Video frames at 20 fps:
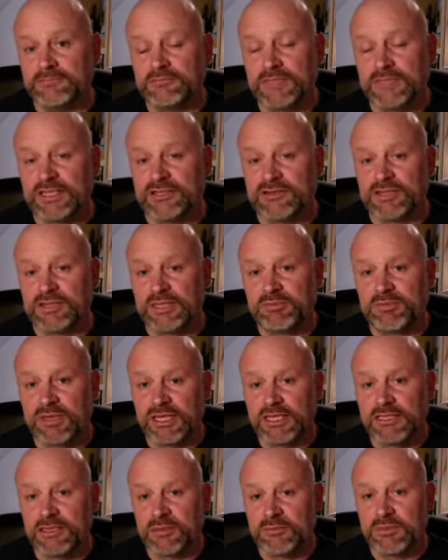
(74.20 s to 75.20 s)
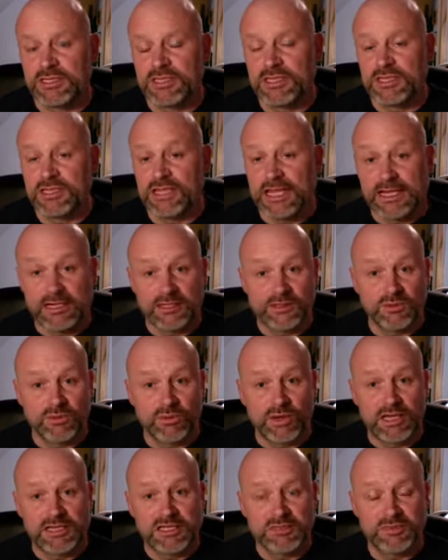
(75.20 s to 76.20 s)
increase police numbers in England and
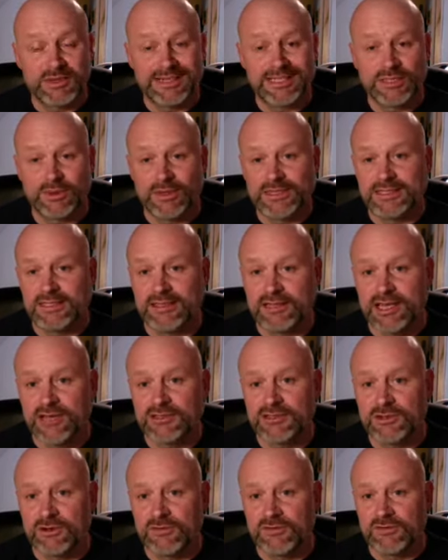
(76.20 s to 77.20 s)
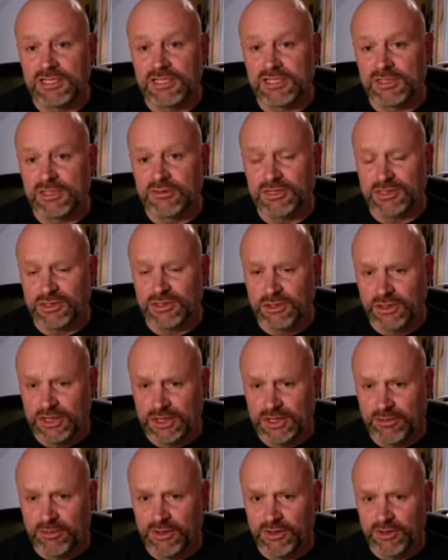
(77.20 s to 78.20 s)
Wales by 20,000 officers. We are
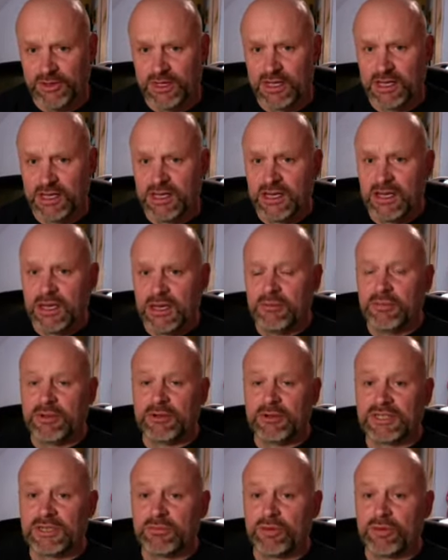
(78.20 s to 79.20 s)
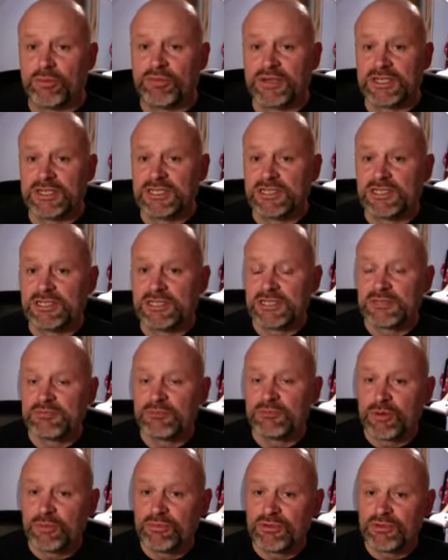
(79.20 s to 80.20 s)
talking about building more prisons,
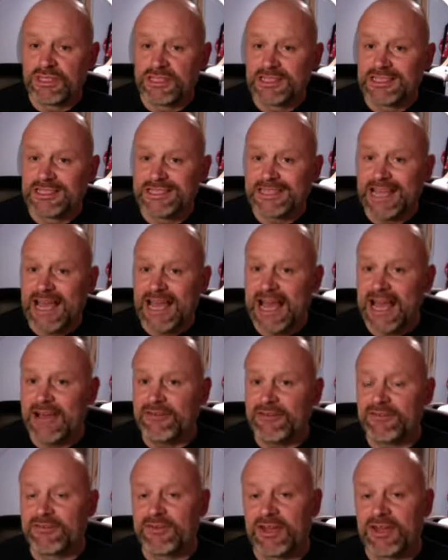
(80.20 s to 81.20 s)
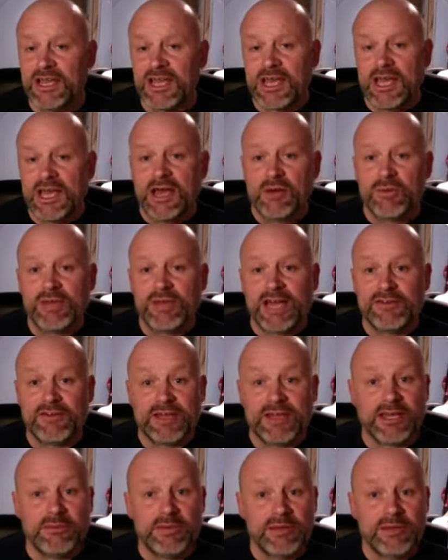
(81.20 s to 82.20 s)
more prison staff. We have a
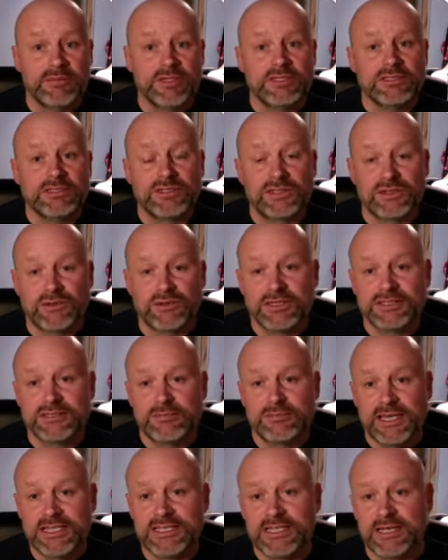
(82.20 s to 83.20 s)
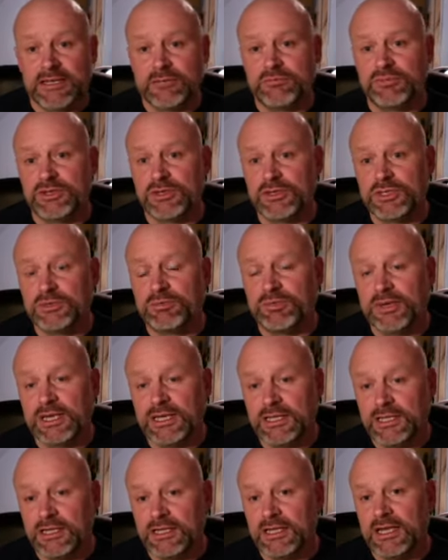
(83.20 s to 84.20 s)
commitment to a domestic abuse
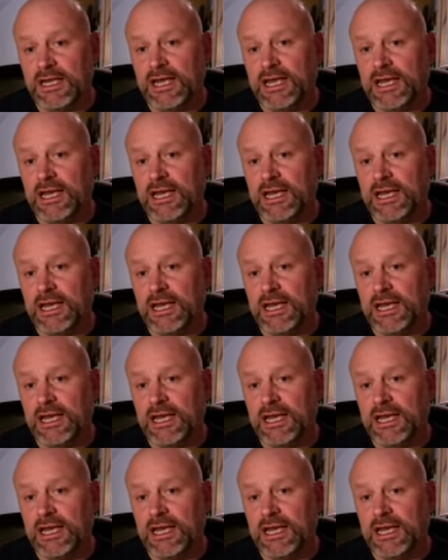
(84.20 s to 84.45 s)
bill